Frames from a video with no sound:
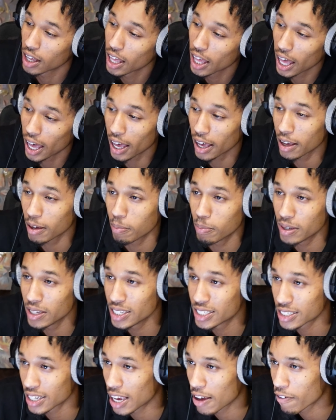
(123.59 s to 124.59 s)
hey, be
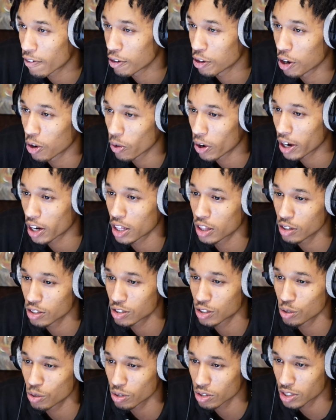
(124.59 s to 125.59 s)
safe on your regular
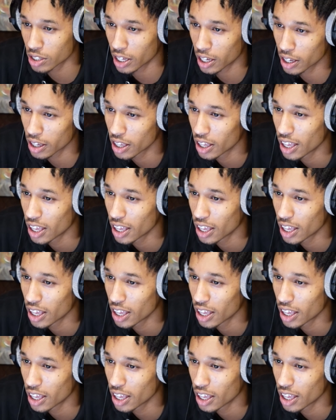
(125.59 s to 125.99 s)
Tuesday.